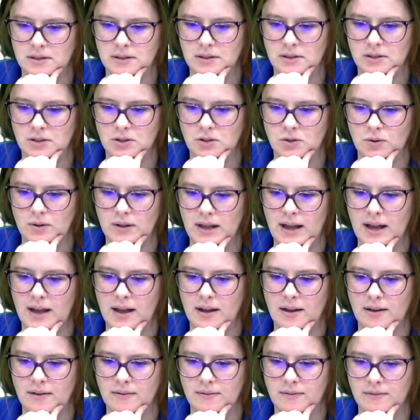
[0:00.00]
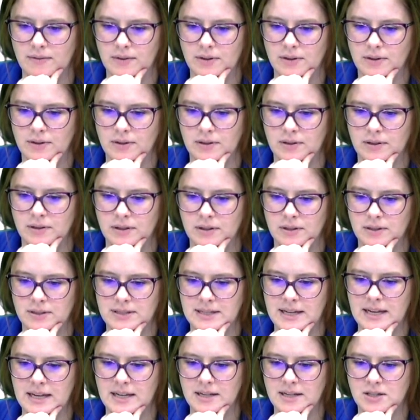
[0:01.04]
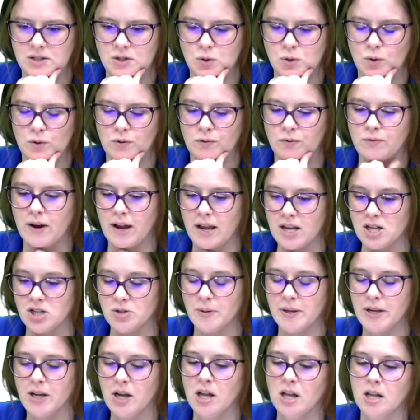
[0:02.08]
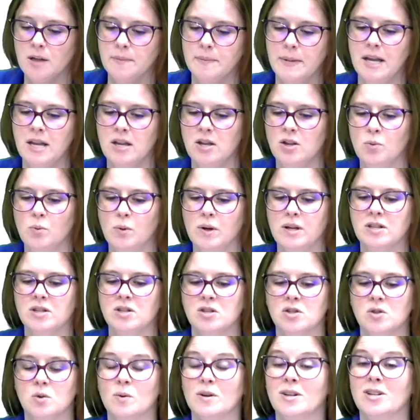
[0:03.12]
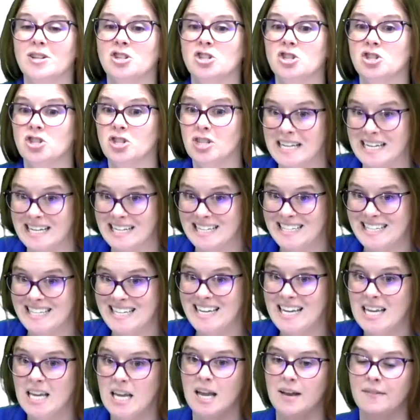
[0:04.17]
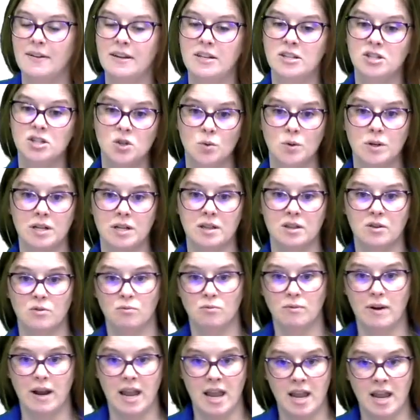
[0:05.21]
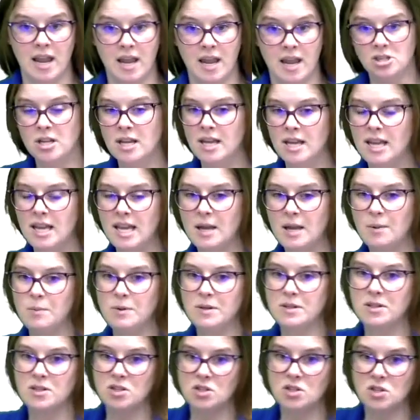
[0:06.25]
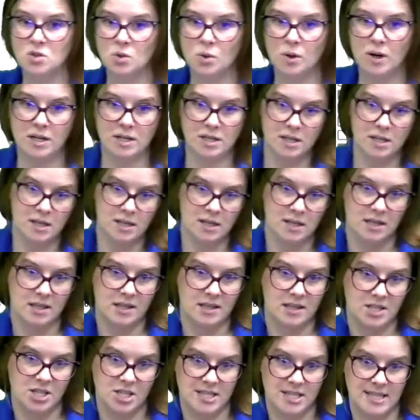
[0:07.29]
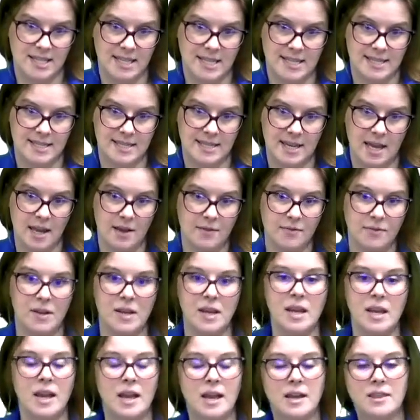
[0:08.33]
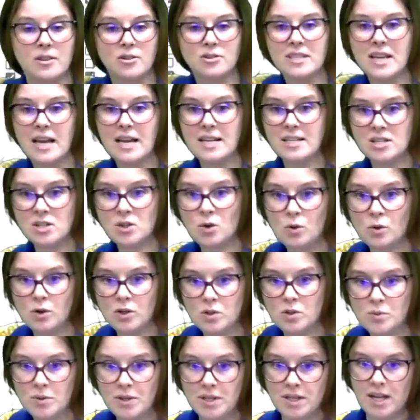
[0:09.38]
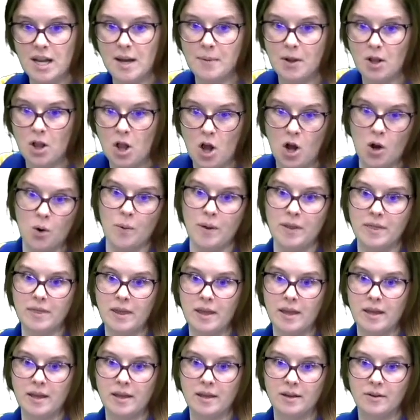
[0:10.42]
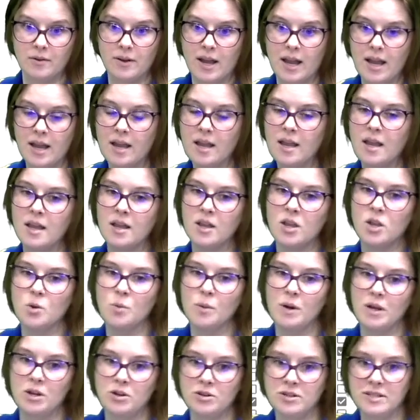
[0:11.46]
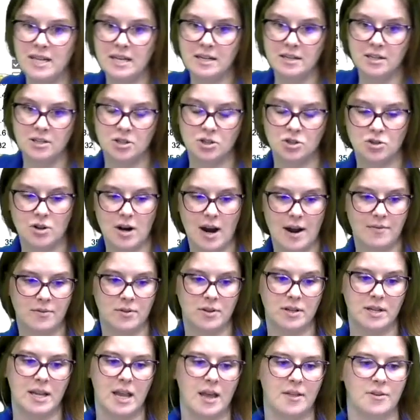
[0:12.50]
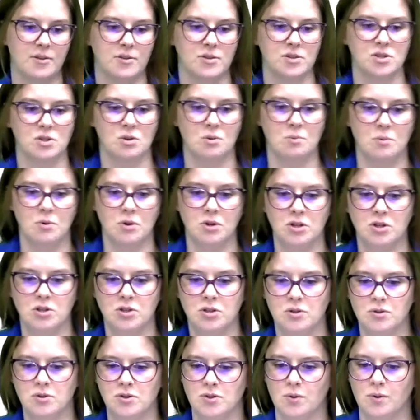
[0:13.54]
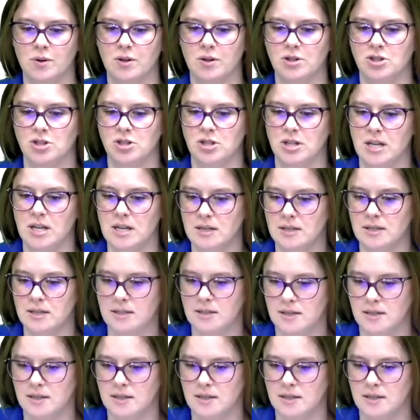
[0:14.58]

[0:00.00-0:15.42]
you'll have data sort range by column A. You want sort sheet. If I sorted the range, it would sort just this stuff, and their test scores wouldn't come along with it, okay? You want your data to travel together. So I'm going to do sort sheet